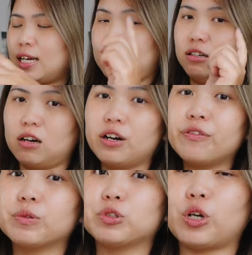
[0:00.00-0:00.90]
I got
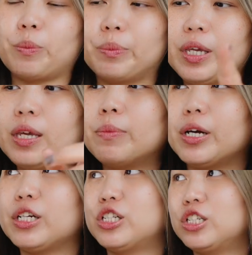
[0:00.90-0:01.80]
it from Shopee
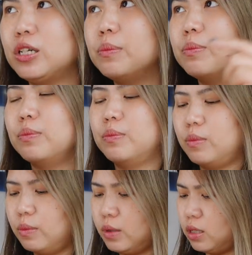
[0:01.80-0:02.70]
but shipped
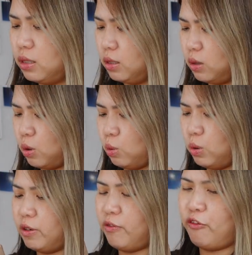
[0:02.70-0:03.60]

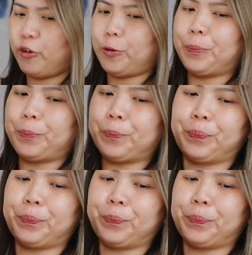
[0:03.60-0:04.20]
over from